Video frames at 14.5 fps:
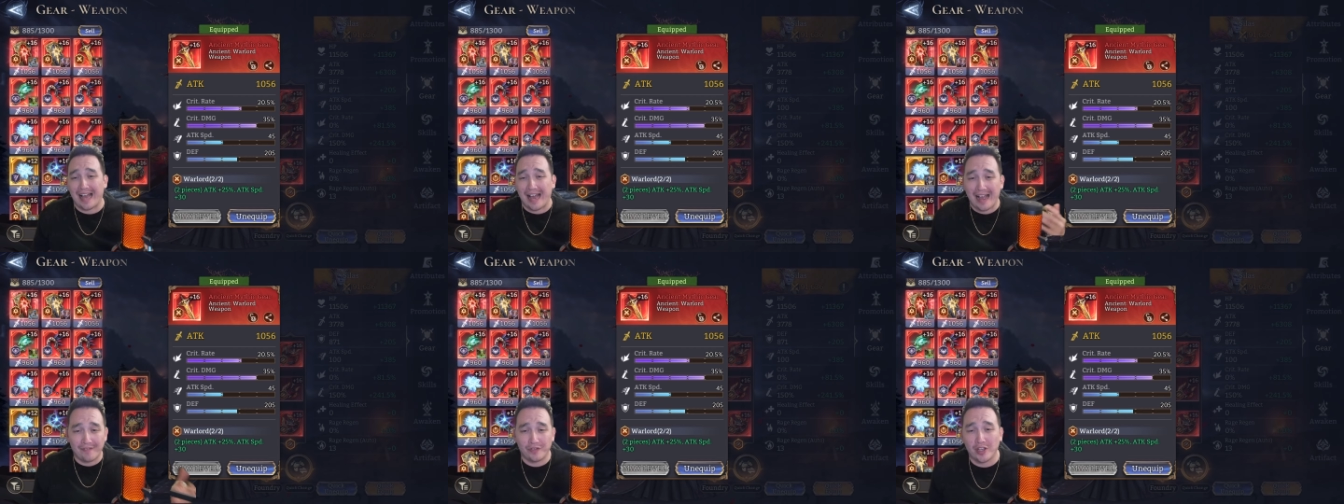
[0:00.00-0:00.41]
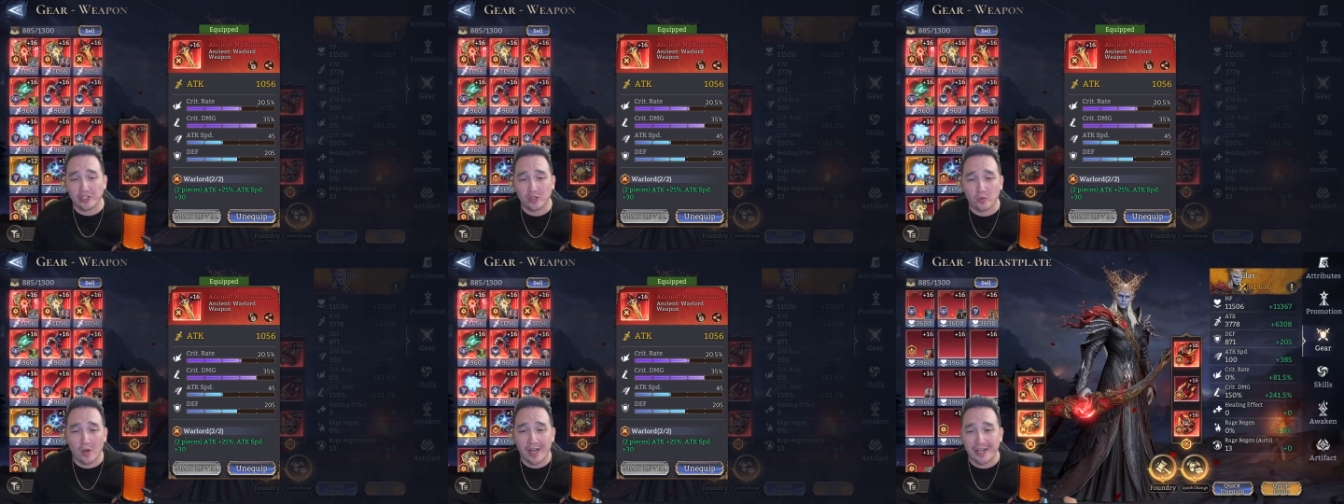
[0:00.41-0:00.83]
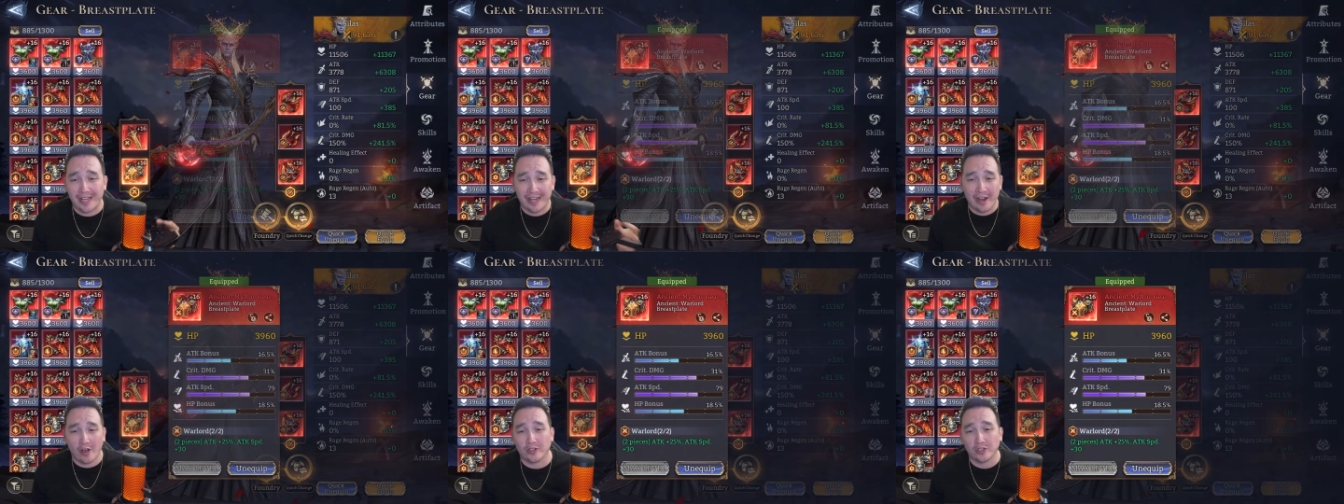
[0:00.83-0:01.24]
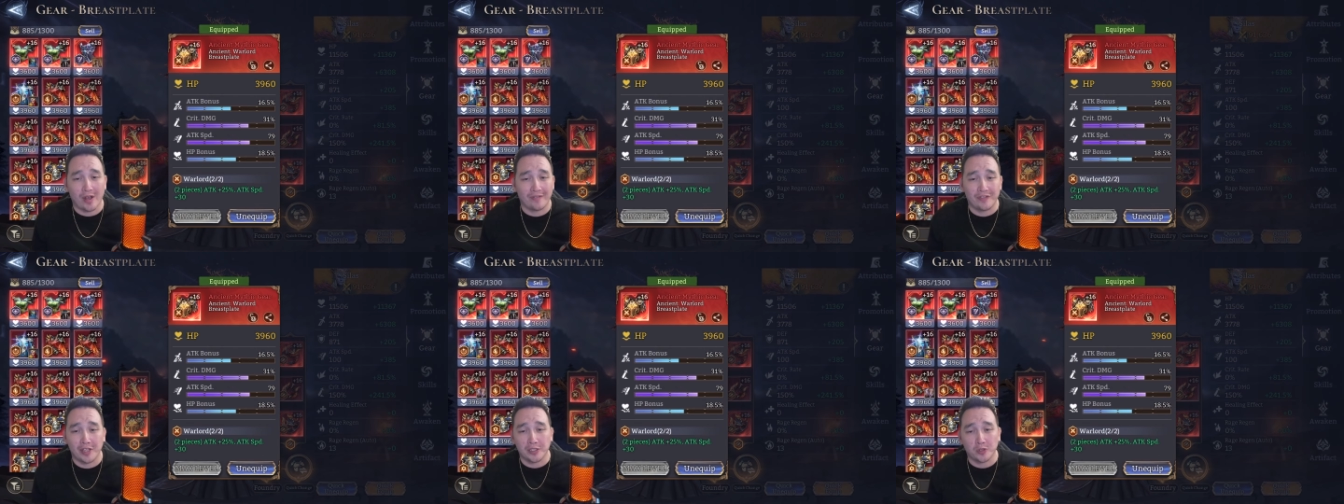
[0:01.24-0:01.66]
I have this one, and I also
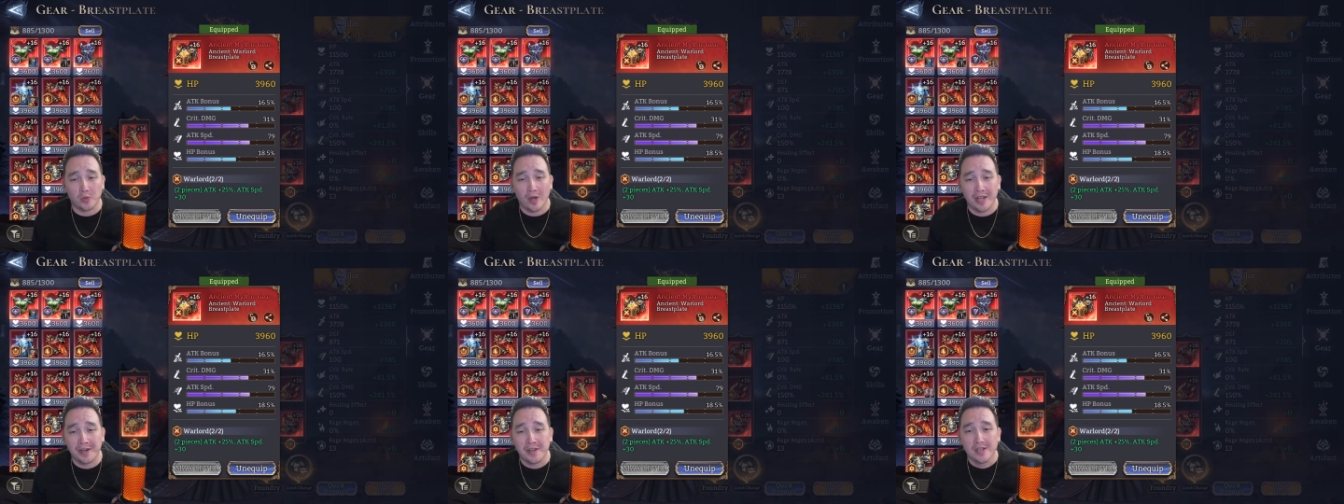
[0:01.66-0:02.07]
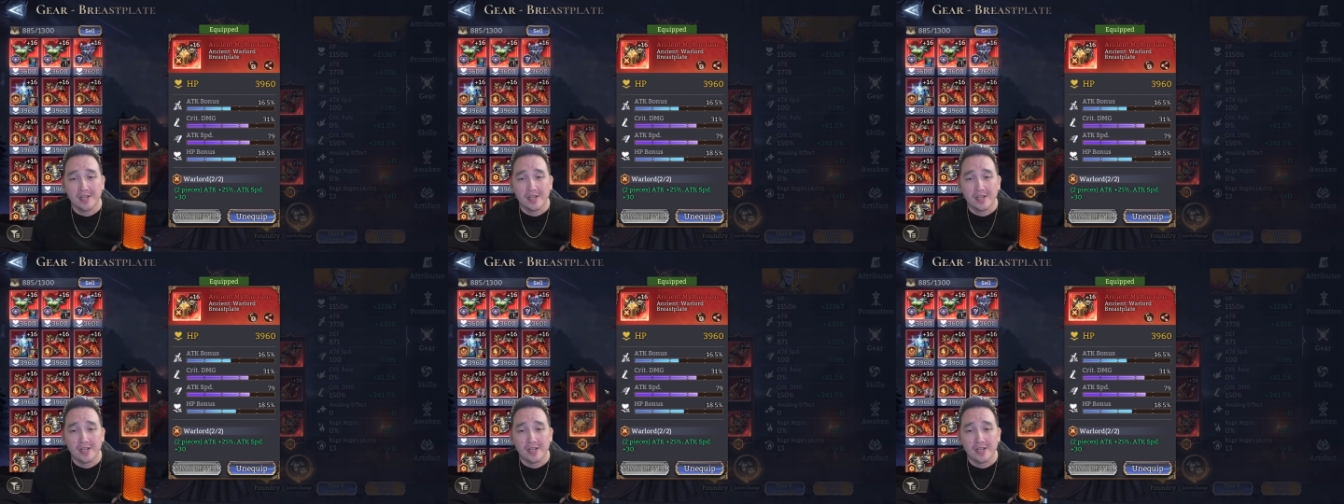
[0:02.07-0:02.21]
have this one.